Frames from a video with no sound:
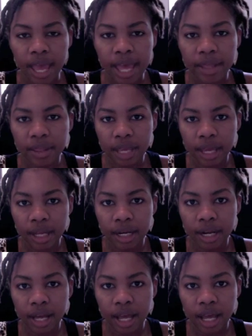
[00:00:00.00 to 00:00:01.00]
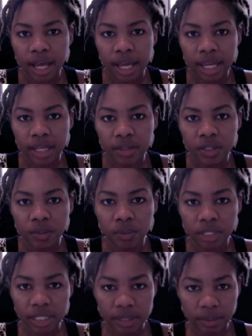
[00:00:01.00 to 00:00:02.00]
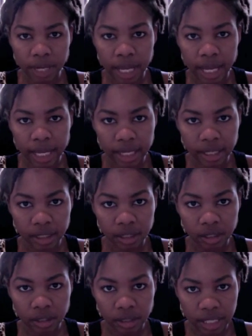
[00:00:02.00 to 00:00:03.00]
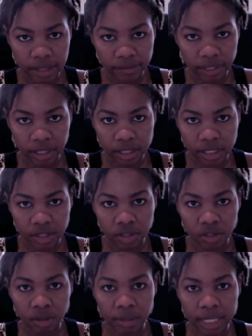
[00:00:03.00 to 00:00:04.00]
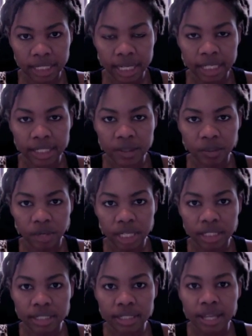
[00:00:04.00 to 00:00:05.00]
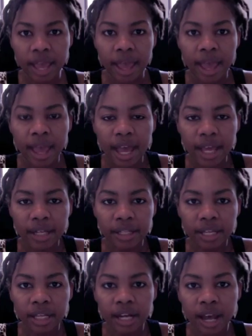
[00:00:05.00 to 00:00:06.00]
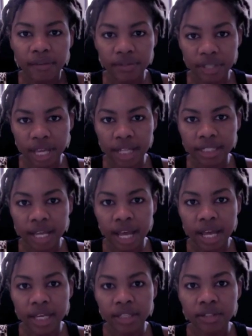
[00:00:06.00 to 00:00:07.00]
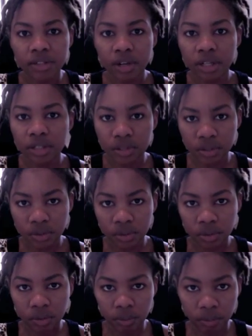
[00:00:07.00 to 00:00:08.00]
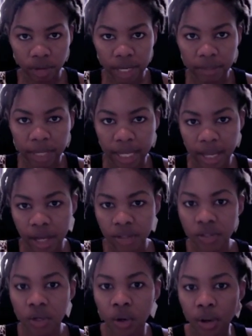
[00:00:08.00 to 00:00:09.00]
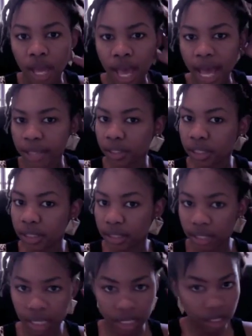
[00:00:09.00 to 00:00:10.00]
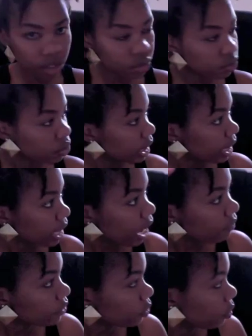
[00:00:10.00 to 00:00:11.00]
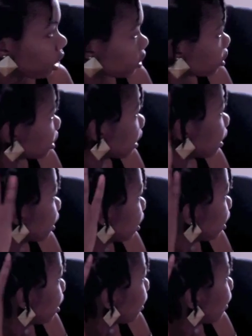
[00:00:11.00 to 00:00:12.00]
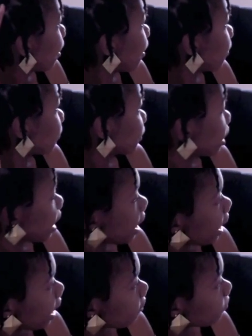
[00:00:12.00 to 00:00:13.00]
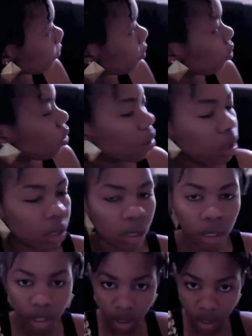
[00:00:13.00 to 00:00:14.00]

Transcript: and then I spritz my leave-in conditioner, my daily spritz, and then after that I started to braid my hair. So as you could see, usually after wash day I have more